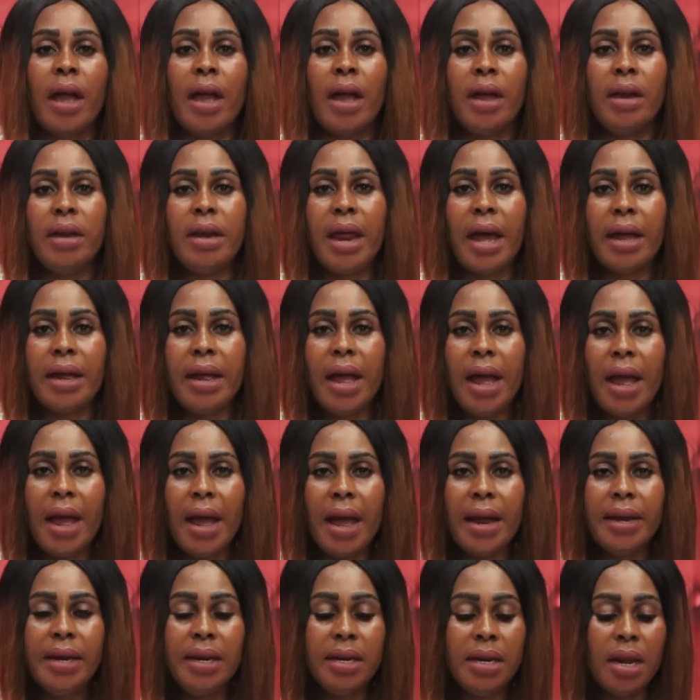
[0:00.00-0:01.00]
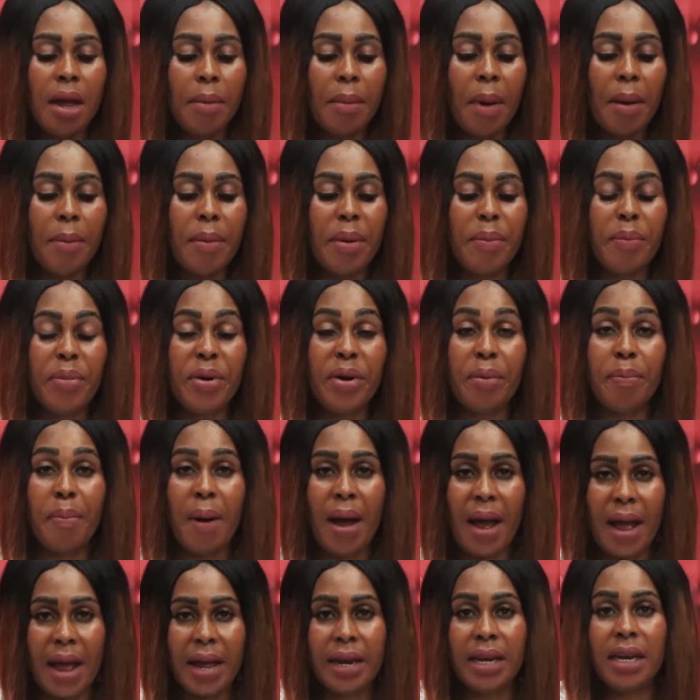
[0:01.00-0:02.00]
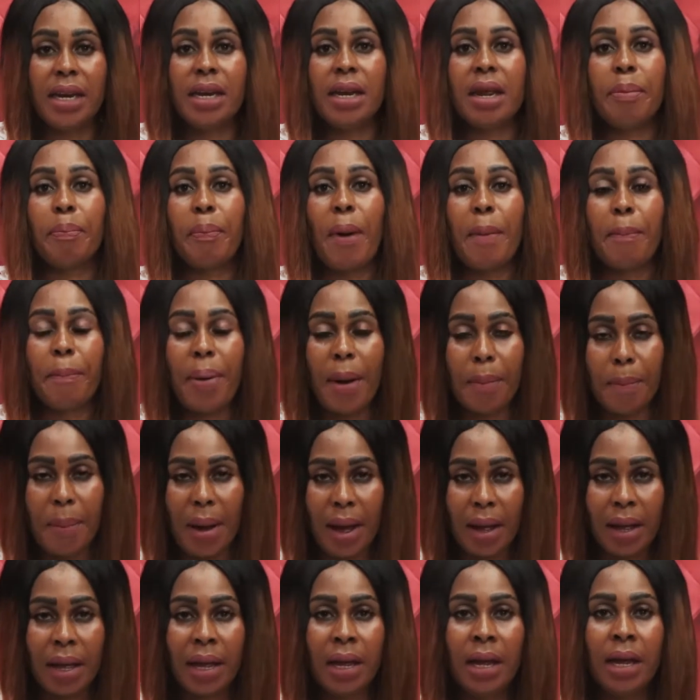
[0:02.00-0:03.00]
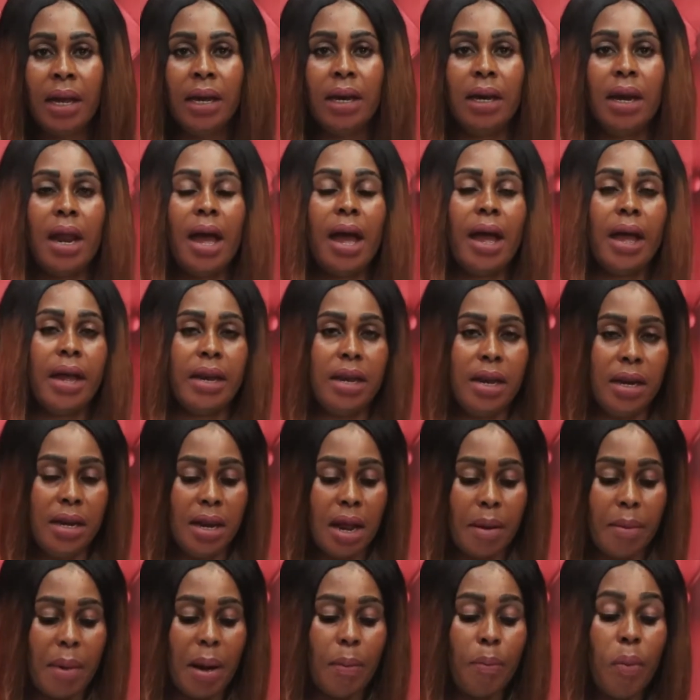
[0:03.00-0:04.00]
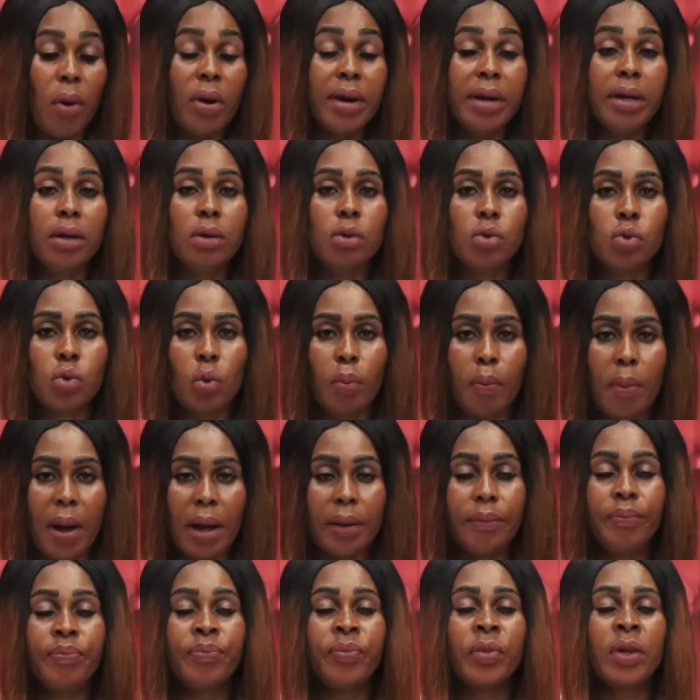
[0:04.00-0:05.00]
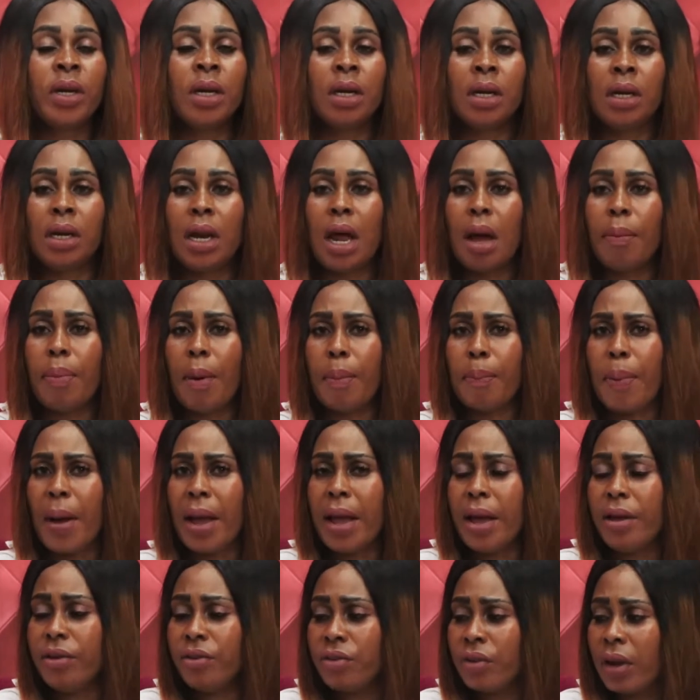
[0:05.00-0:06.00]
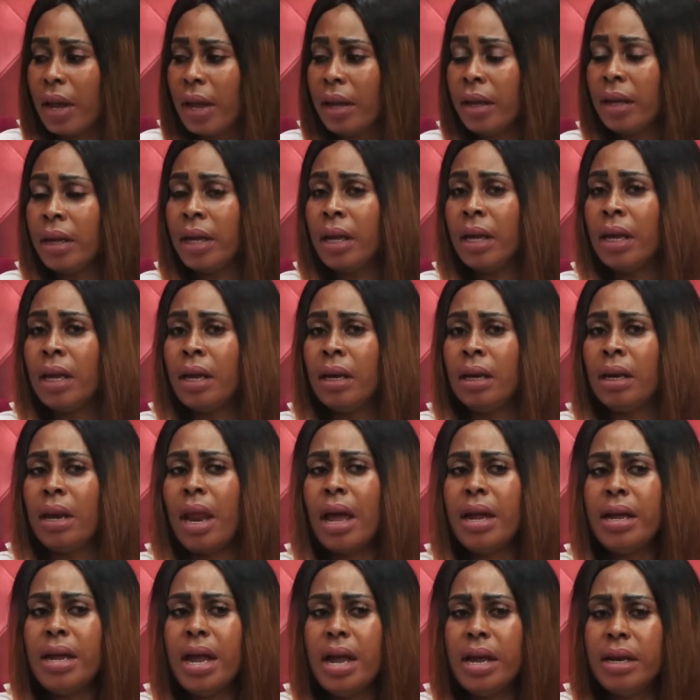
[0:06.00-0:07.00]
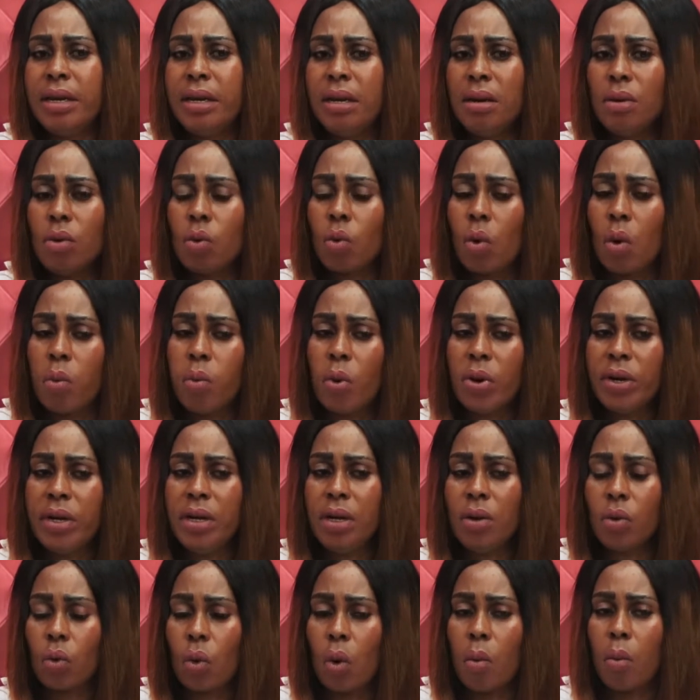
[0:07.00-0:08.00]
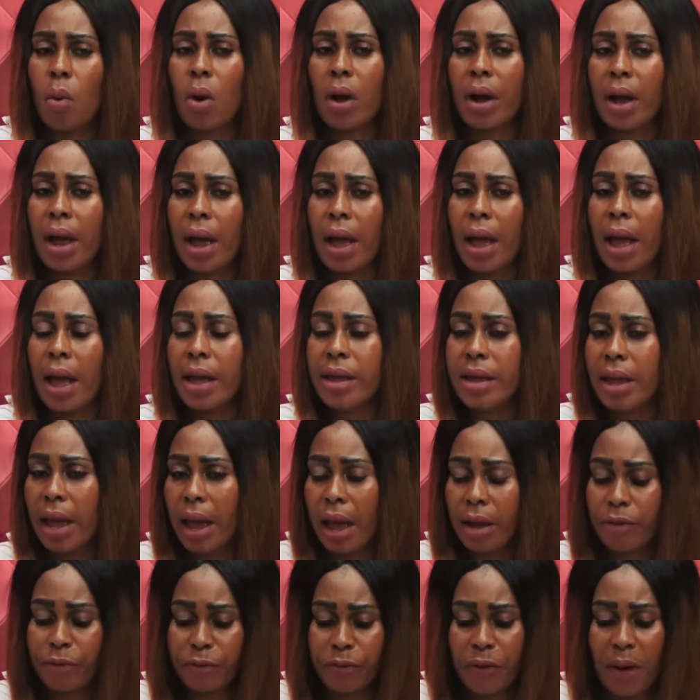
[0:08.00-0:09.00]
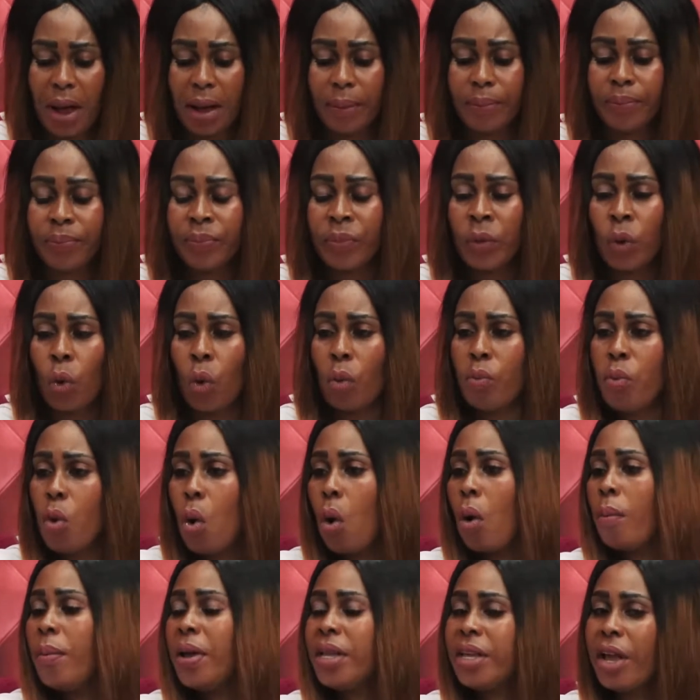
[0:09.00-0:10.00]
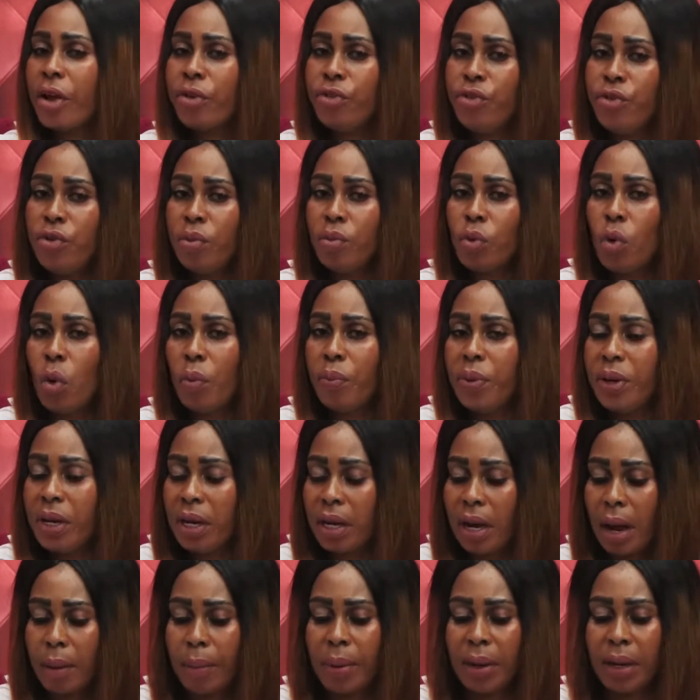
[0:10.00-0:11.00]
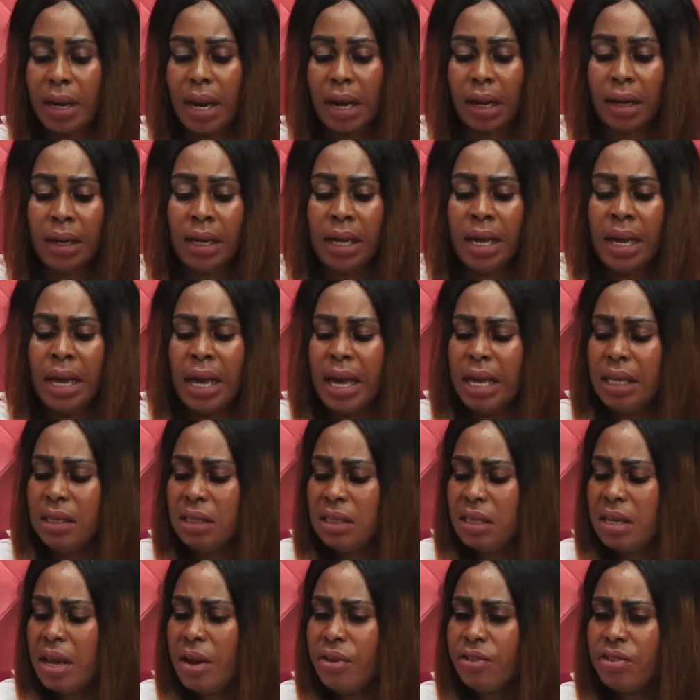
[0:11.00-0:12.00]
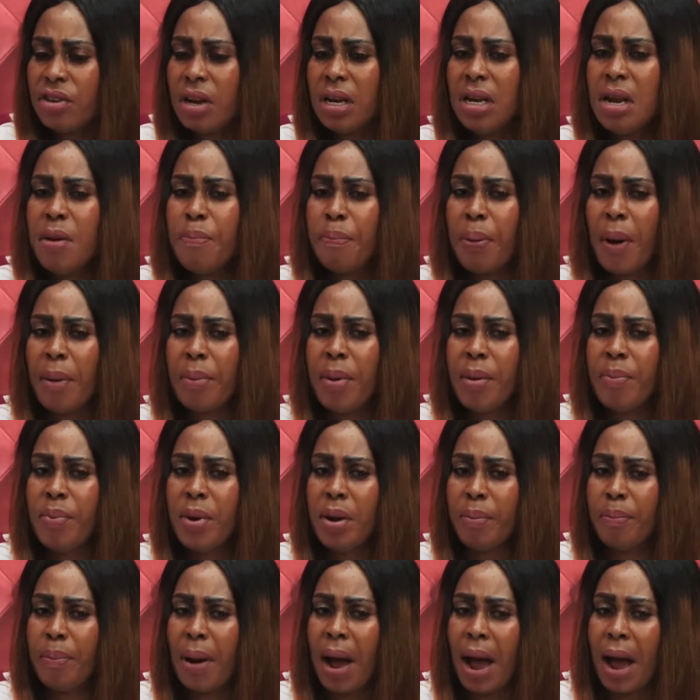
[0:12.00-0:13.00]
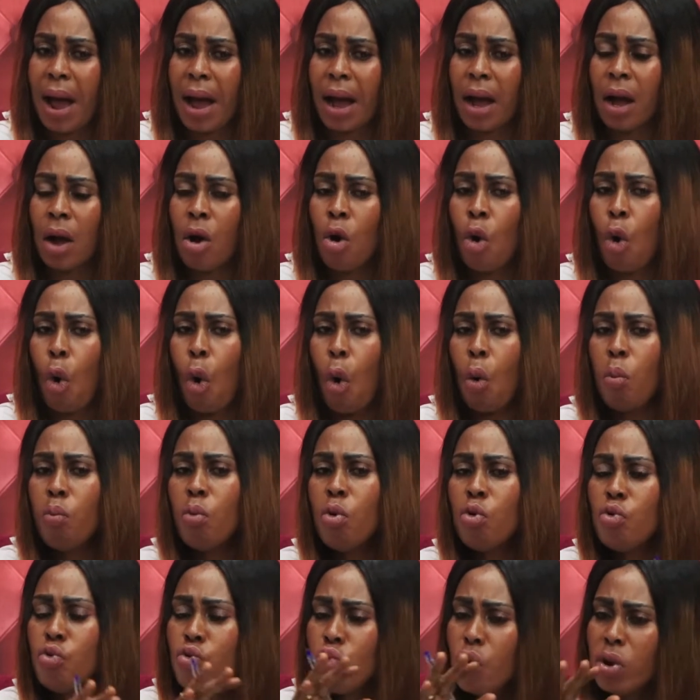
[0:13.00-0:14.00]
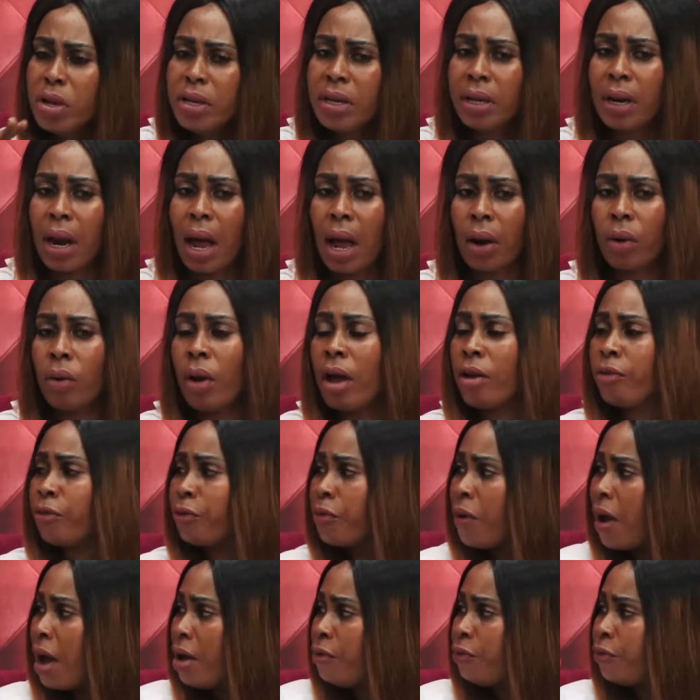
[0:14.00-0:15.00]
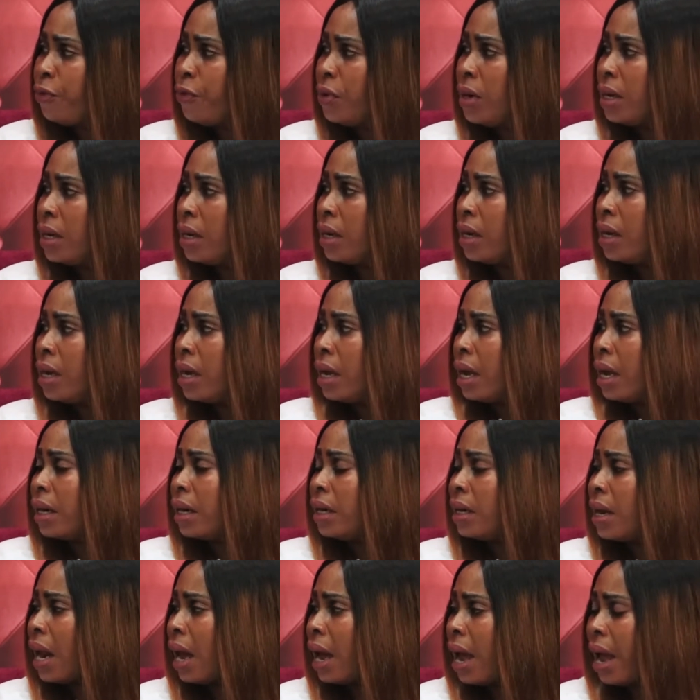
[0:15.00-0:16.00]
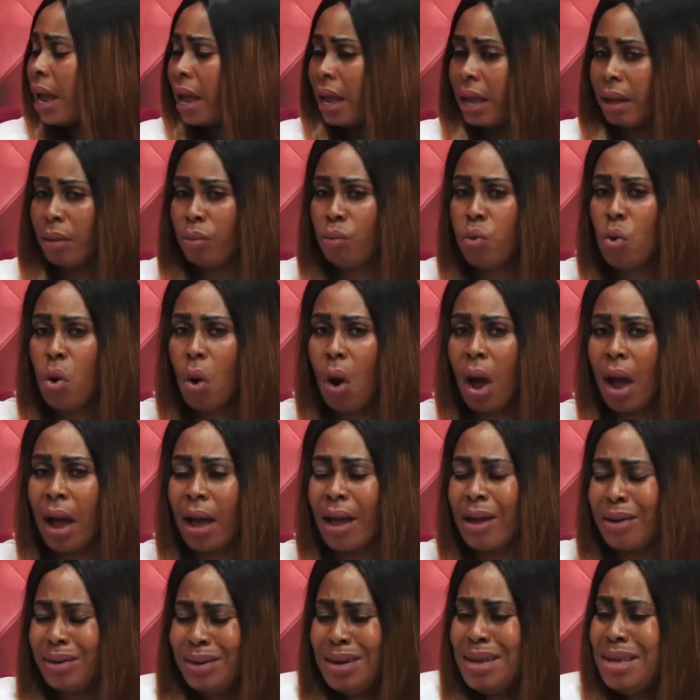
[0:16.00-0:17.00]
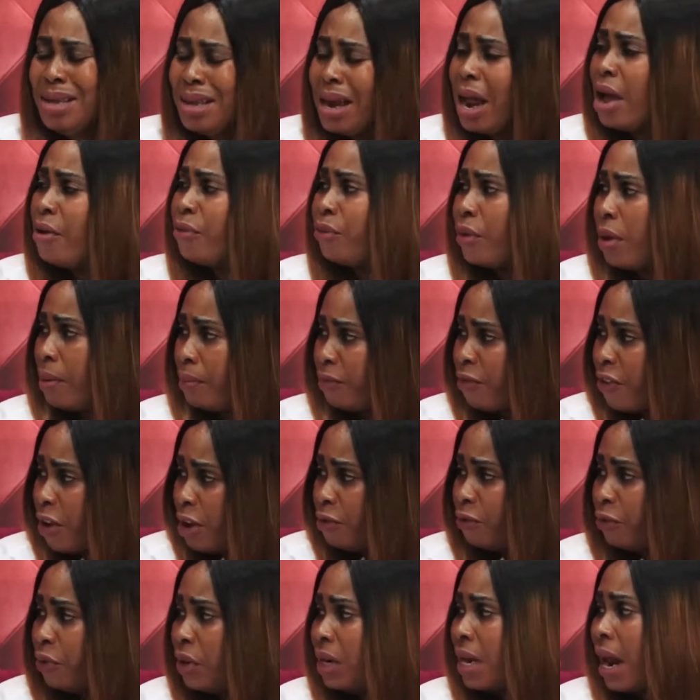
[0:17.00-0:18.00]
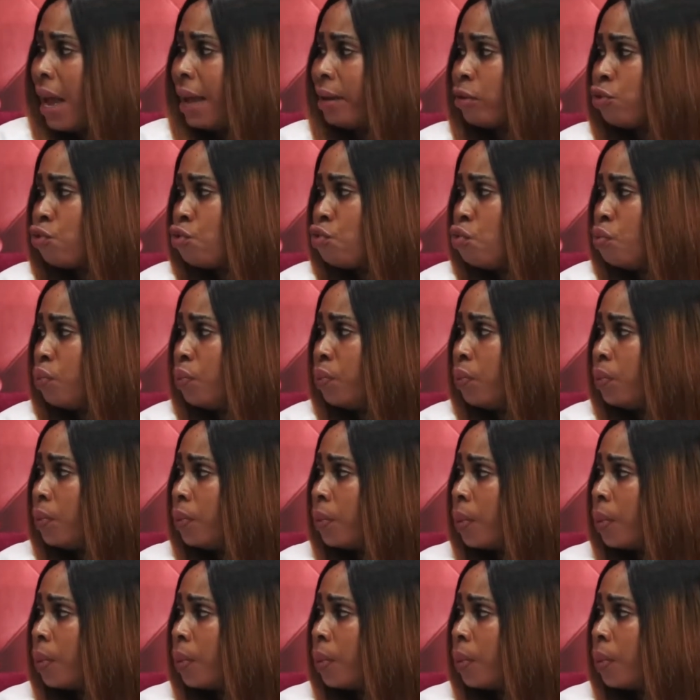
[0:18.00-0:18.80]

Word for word: A dire at the near my baby, but at the near papa, now at the near my bonnet and soba. Now, papa and shy, now ye didn't come more can't a effort, or benya dream no being abeda. And Tienche nipa bebreba, or moon winning a fire free that a war meaning a fire free die soon.